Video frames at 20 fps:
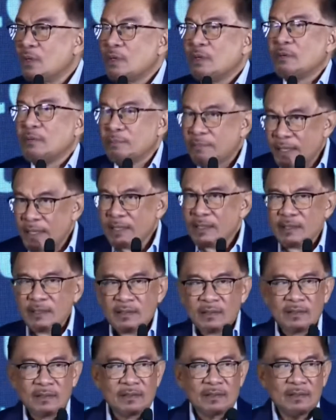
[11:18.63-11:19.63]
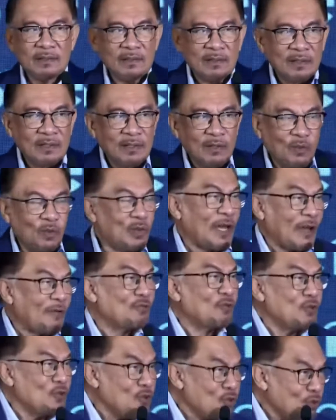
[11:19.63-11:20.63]
But we have
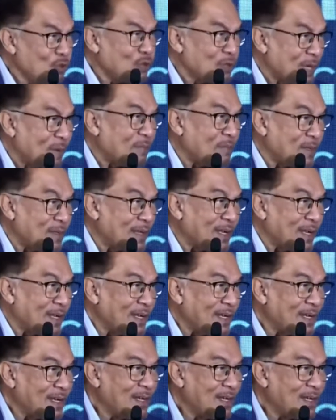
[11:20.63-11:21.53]
to do something.